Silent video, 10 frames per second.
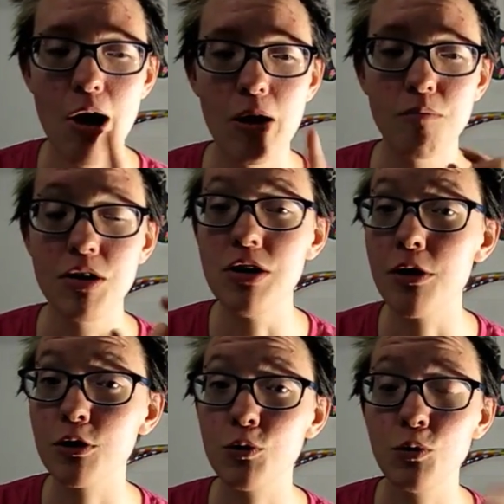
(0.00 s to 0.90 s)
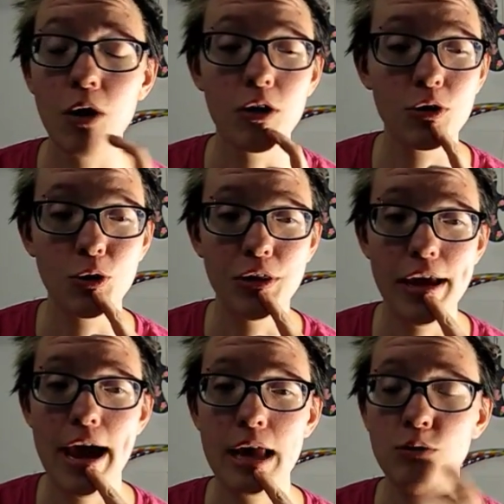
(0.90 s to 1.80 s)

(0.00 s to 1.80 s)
Um, another cool article they had,